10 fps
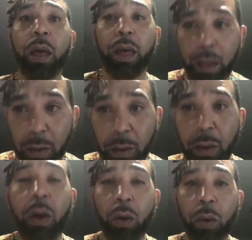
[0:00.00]

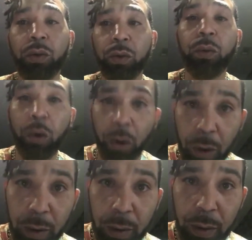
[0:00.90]

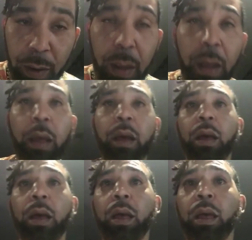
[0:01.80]
COLOUR.
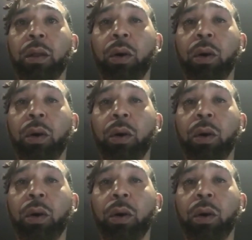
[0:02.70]
And